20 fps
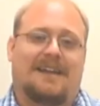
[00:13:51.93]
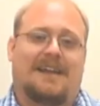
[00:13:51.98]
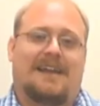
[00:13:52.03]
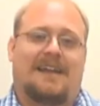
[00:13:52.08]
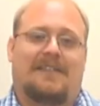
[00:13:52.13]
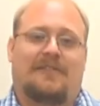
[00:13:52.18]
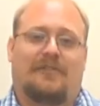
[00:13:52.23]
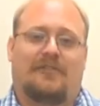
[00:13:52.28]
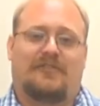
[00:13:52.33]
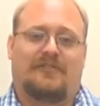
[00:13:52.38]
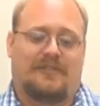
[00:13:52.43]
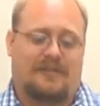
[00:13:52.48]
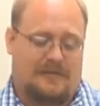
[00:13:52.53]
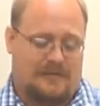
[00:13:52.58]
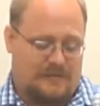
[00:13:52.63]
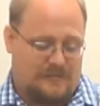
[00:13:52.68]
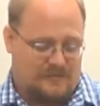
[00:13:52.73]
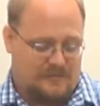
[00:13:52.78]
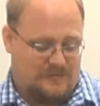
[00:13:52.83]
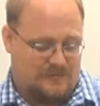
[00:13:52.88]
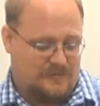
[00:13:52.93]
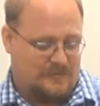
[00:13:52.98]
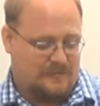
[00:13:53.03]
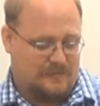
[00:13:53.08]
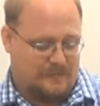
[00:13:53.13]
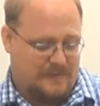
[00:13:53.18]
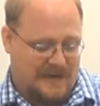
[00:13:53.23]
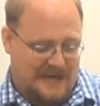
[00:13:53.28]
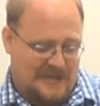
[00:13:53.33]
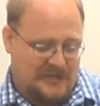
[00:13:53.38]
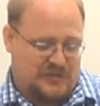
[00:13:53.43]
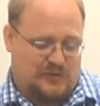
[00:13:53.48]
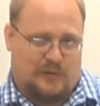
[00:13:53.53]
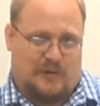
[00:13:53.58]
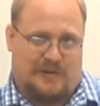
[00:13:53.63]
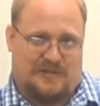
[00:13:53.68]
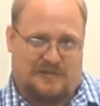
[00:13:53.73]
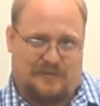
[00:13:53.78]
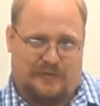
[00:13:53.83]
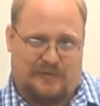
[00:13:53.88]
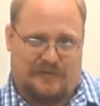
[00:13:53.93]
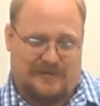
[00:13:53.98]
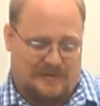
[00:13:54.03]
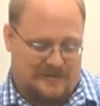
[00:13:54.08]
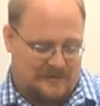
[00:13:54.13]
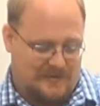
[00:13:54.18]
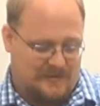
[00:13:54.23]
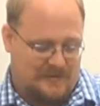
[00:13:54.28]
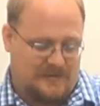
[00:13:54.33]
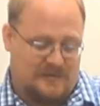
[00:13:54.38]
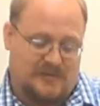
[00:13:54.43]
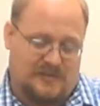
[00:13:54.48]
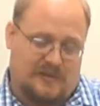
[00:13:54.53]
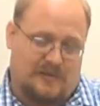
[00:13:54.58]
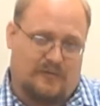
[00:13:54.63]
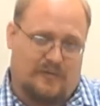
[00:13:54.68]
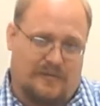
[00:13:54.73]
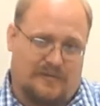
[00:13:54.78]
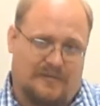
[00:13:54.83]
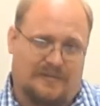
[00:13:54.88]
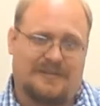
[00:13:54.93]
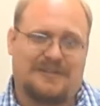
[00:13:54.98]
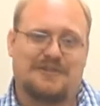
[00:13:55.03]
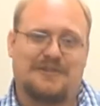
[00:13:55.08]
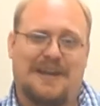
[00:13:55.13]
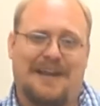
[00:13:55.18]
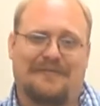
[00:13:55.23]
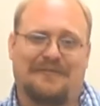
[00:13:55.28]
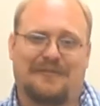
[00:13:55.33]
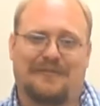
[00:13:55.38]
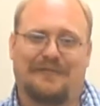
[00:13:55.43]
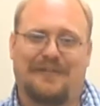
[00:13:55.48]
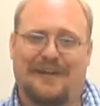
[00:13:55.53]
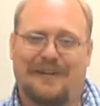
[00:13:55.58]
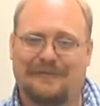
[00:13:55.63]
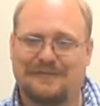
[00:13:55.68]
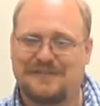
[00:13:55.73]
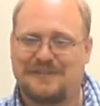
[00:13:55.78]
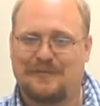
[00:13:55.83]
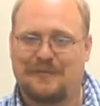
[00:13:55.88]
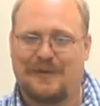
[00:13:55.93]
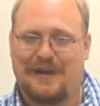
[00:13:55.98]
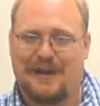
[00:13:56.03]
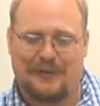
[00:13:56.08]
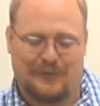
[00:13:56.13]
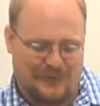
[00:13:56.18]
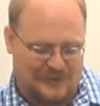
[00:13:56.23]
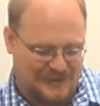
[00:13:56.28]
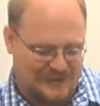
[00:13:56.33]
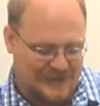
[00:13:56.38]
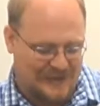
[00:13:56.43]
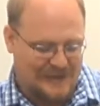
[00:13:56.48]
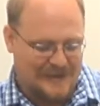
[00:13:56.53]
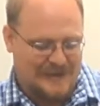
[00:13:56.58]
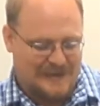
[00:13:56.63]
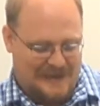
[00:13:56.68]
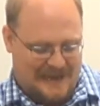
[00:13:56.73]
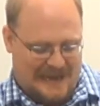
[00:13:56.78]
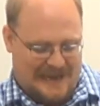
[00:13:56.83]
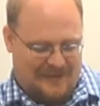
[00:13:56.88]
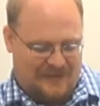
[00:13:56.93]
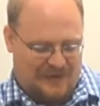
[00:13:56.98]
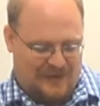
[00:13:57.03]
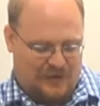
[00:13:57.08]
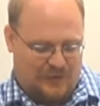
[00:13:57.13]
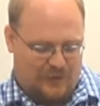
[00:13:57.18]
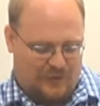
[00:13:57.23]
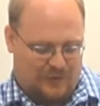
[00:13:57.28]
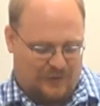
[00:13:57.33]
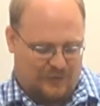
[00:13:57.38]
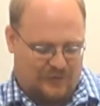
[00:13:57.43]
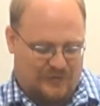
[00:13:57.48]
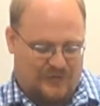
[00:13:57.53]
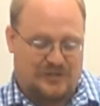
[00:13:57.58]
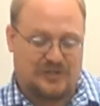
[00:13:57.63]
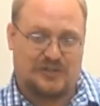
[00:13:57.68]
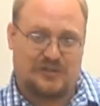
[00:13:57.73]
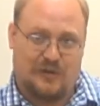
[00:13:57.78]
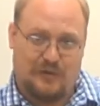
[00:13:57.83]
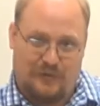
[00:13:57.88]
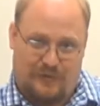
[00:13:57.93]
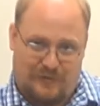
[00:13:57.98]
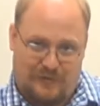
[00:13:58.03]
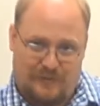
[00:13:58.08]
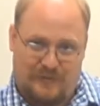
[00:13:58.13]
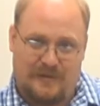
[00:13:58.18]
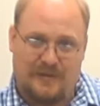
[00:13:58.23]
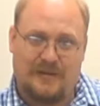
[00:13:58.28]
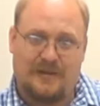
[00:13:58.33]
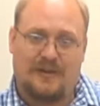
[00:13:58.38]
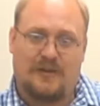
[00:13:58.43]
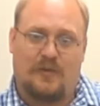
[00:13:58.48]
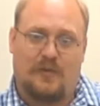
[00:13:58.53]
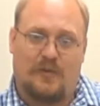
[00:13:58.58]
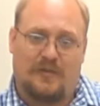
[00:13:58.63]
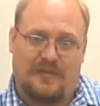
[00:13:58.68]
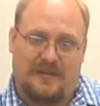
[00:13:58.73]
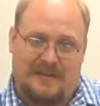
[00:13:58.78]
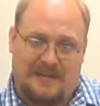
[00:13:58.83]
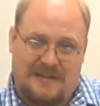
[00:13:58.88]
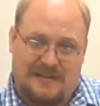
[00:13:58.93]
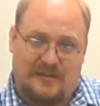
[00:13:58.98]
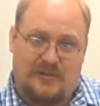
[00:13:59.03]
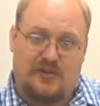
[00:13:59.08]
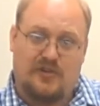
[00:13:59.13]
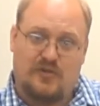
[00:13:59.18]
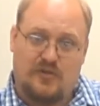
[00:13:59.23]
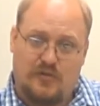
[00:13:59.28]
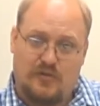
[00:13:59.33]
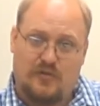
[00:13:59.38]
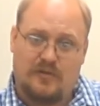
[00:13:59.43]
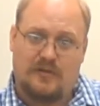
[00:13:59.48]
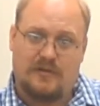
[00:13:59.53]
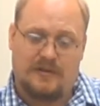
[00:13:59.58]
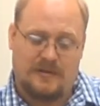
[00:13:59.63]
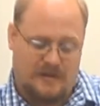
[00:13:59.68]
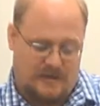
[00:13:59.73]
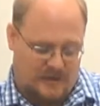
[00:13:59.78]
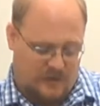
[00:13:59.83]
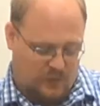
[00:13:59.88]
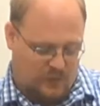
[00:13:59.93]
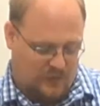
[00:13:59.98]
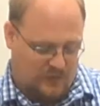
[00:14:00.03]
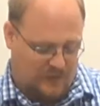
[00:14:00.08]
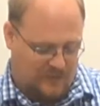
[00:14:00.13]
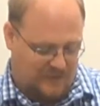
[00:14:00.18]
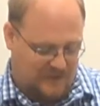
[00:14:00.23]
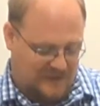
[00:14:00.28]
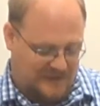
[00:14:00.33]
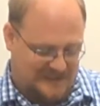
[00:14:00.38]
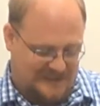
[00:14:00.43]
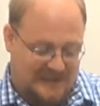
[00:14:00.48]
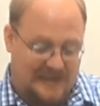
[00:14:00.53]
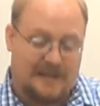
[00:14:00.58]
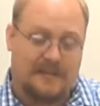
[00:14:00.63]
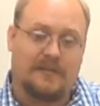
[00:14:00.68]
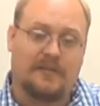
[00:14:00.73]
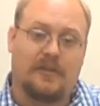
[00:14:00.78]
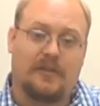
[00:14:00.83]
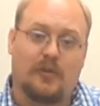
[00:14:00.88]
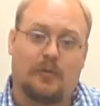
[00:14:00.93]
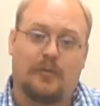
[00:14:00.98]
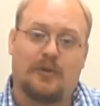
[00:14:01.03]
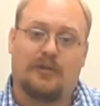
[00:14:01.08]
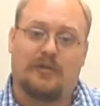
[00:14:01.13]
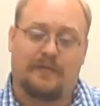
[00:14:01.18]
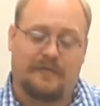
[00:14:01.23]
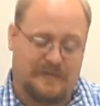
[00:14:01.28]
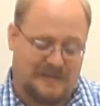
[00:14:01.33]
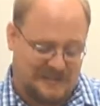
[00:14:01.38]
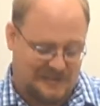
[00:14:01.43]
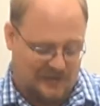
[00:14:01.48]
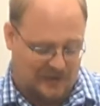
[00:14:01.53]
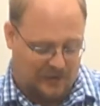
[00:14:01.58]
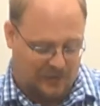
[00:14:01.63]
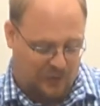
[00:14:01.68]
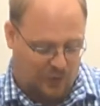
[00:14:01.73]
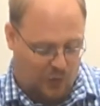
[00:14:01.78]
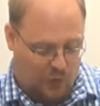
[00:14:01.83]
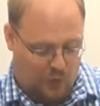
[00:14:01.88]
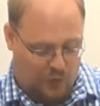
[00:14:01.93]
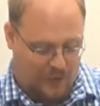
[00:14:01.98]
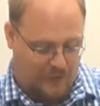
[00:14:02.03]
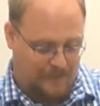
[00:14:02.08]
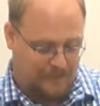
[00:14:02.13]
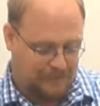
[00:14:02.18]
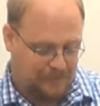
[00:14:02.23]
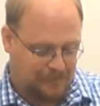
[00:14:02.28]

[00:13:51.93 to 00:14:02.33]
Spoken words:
And they'll say, my instrument isn't playing. You say, well, you have your valves in backwards, and then go through and show them what they need to do in order to fix that, and then they'll be able to fix it on their own.